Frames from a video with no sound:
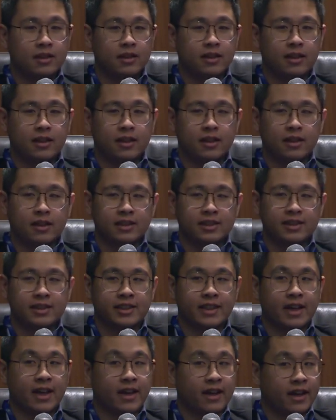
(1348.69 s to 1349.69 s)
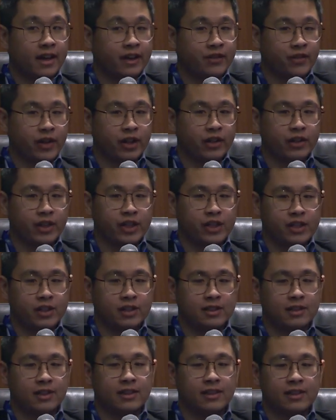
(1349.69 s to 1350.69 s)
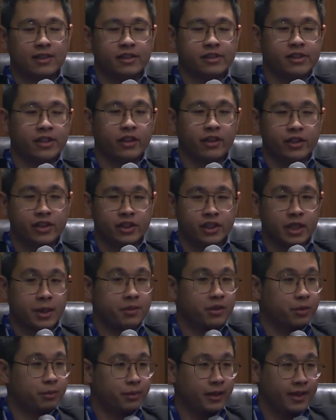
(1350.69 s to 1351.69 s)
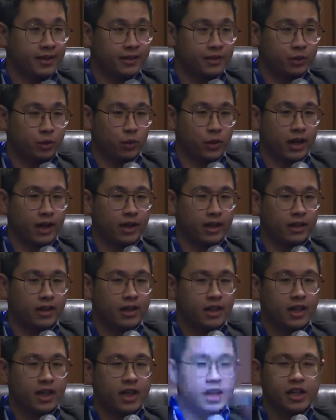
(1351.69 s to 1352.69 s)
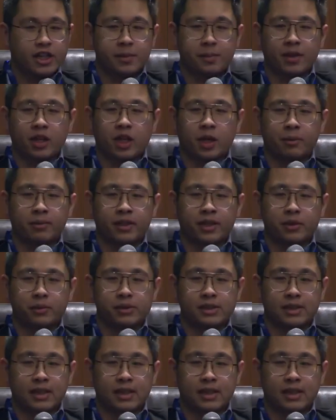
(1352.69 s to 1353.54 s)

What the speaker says: the CII regulations and these regulations came into place where shipping companies